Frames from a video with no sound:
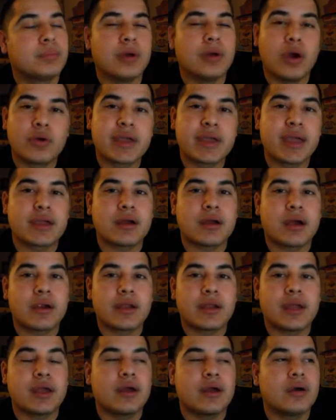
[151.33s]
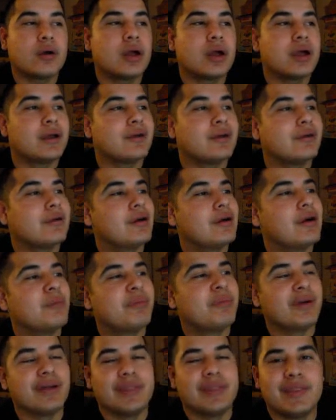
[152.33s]
okay cardio,
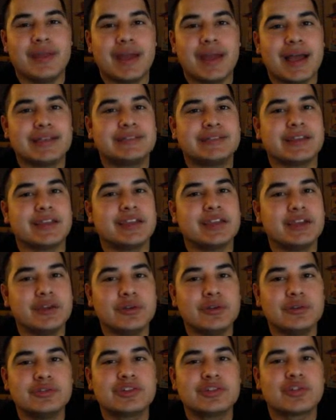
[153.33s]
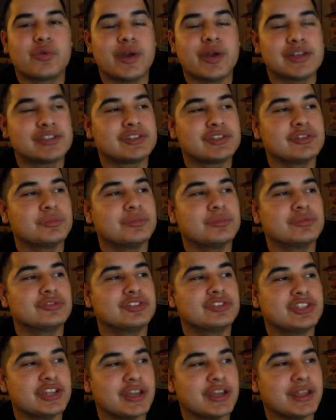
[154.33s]
but has a huge questionable
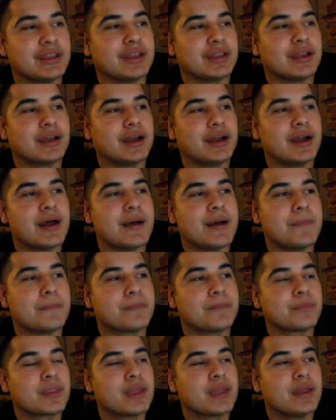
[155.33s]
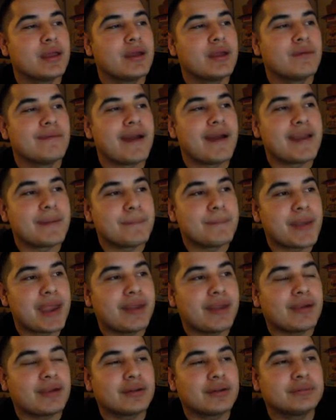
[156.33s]
chin. Ryan
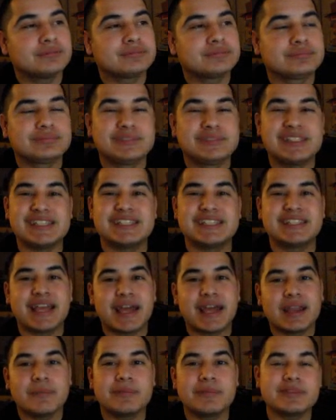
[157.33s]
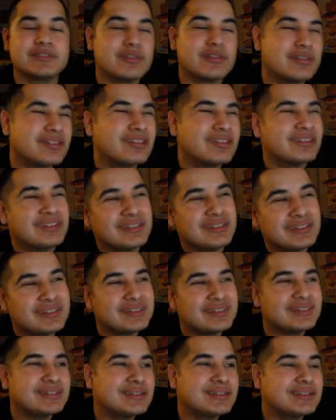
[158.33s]
Bader, his stand-up is
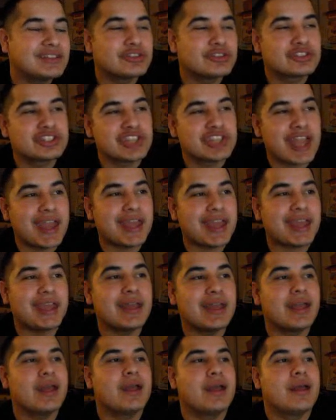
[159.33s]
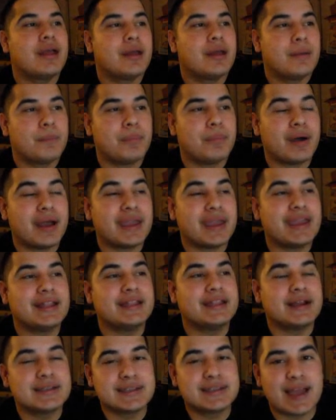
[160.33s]
a little shaky, but he
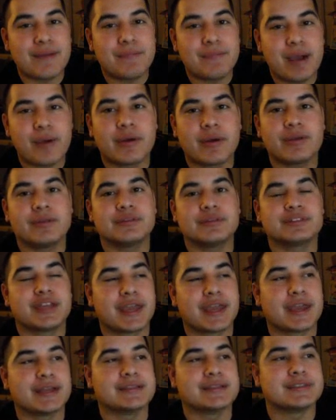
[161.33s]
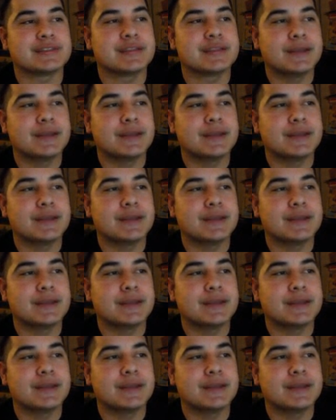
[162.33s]
does have power in those hands,